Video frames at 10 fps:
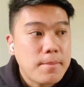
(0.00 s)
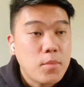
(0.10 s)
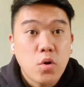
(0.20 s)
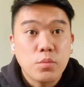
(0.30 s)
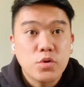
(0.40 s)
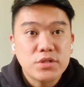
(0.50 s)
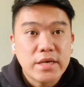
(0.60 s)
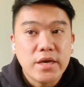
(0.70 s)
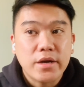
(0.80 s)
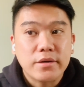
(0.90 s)
almost a
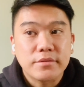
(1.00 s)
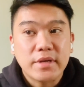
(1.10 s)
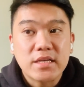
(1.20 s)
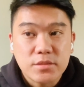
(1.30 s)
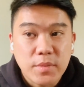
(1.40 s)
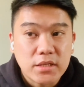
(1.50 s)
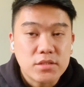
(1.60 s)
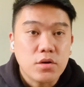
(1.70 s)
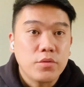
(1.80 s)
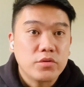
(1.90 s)
year. Next month is
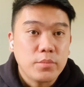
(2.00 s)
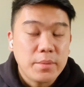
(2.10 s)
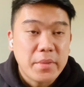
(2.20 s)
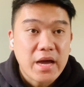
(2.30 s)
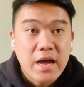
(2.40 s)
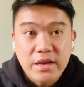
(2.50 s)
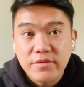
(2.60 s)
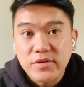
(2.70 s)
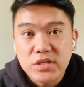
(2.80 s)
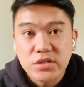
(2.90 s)
going to be my
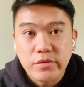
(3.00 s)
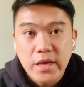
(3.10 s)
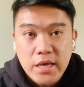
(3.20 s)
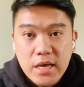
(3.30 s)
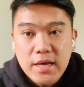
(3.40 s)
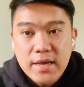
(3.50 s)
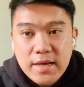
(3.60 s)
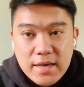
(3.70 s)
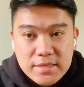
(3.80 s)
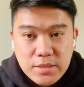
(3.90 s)
anniversary
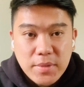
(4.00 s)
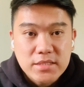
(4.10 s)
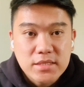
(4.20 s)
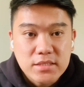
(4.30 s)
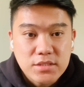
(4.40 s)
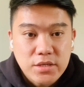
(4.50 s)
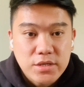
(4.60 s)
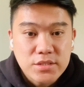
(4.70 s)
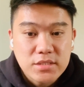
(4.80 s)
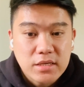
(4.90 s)
as a band 6
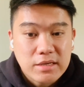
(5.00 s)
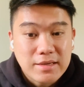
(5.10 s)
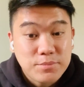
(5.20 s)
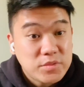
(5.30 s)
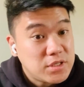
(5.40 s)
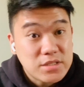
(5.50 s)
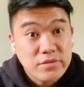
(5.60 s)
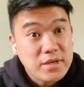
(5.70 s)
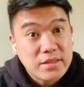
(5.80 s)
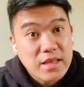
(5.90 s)
nurse, and I'm just
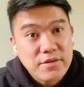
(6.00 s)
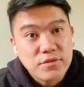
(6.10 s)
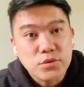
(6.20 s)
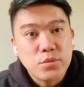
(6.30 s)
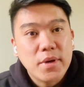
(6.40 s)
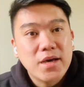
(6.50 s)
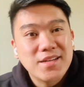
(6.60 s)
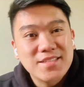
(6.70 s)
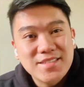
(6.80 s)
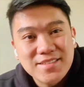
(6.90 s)
really thankful, to be
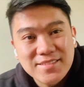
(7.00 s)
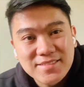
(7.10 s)
honest.